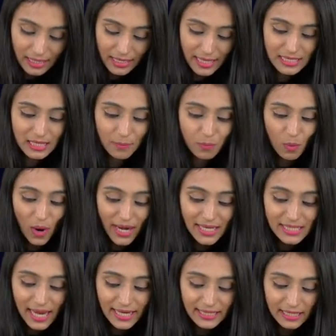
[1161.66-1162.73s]
is the
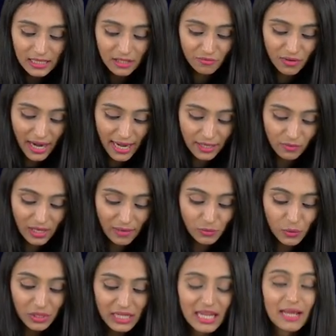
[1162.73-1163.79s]
point identified? We have
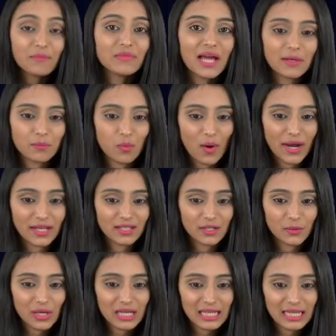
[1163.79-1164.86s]
to name that point
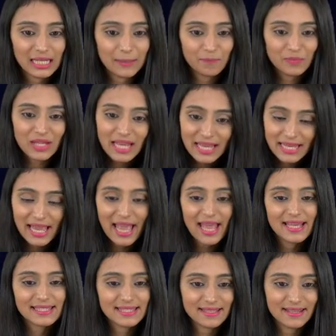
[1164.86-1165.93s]
quickly.
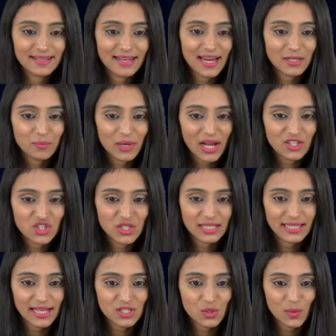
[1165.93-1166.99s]
Yes, correct,
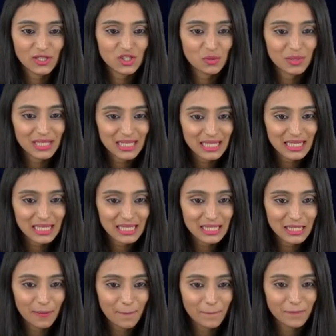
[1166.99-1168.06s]
Prachi. That's going to be
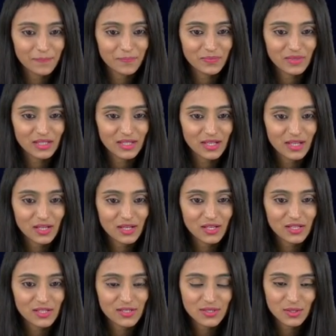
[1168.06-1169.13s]
E.
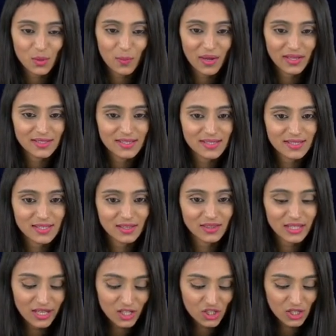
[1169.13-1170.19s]
Sumit,
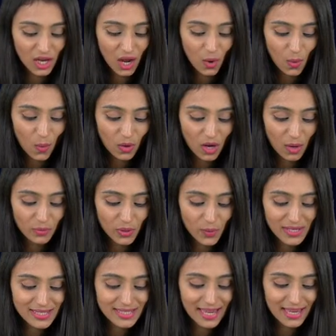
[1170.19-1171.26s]
Satish, how come you
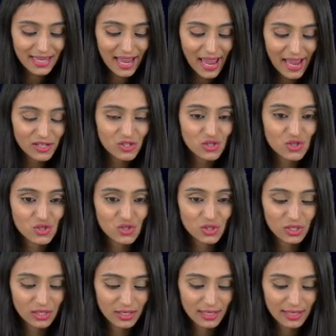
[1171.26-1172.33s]
are saying H?
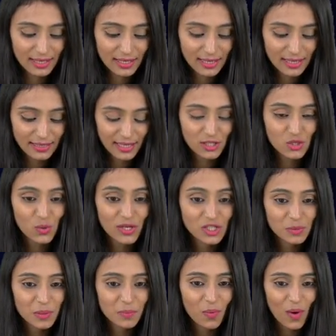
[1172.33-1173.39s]
That's going
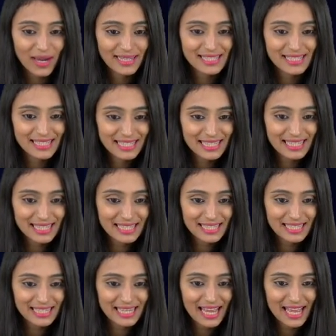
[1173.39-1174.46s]
to be point
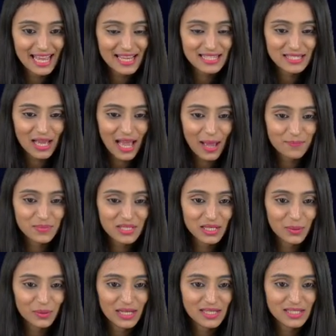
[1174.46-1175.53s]
E. Yes,
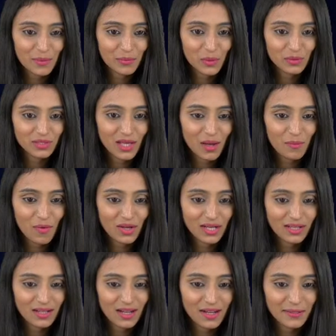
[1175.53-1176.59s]
absolutely, Samyukta,
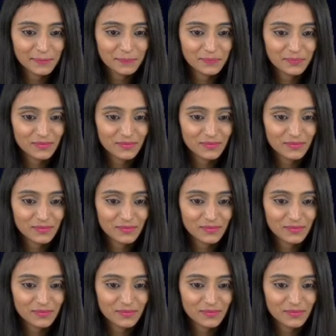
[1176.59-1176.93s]
Monica,